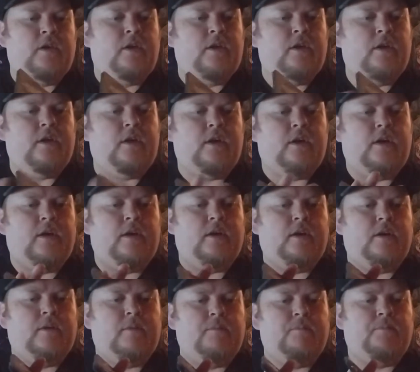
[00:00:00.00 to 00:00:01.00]

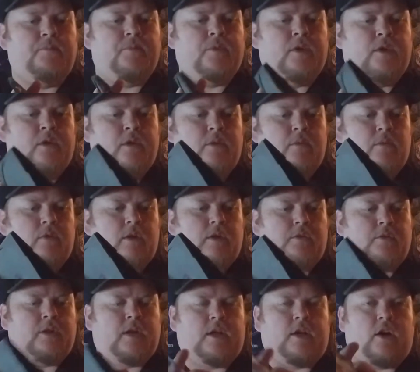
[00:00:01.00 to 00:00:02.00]
What
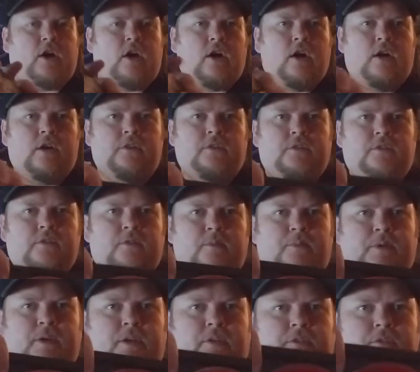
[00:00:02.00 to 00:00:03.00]
else? Cars for
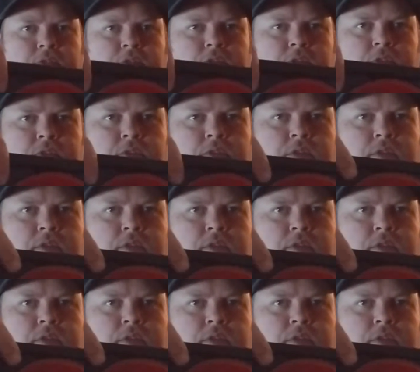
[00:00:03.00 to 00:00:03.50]
PS2.